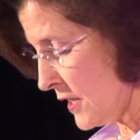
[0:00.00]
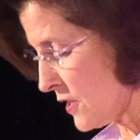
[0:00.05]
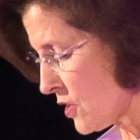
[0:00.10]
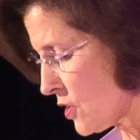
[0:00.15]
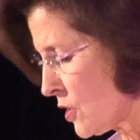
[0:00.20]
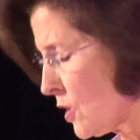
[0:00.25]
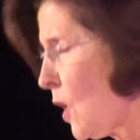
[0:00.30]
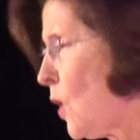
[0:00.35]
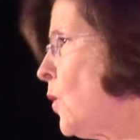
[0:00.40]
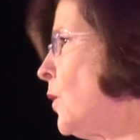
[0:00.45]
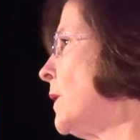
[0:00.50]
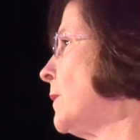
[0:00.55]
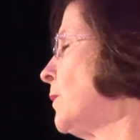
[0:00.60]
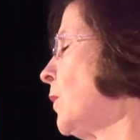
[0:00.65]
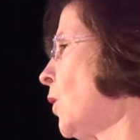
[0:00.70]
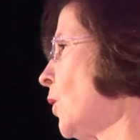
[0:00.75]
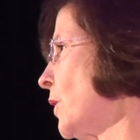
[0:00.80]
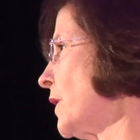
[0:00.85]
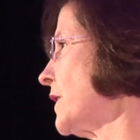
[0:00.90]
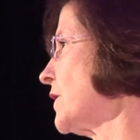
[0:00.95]
it's so
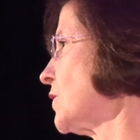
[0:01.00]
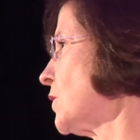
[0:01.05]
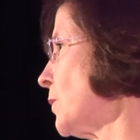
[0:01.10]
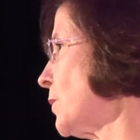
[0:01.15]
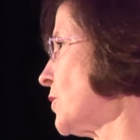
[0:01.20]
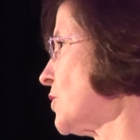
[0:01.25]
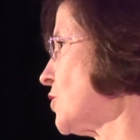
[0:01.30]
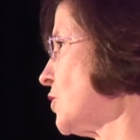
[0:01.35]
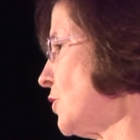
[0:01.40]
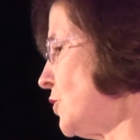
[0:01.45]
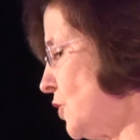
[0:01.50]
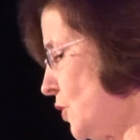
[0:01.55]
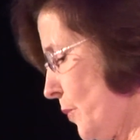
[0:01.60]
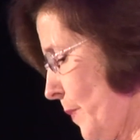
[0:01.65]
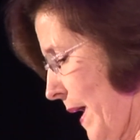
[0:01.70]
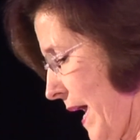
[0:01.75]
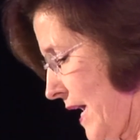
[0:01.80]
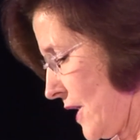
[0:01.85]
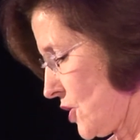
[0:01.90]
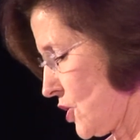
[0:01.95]
important to pursue your
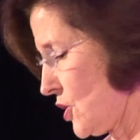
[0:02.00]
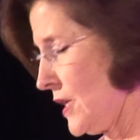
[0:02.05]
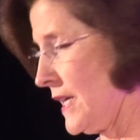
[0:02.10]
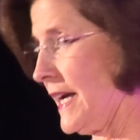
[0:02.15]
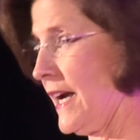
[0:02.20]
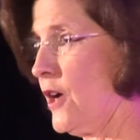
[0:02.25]
passion.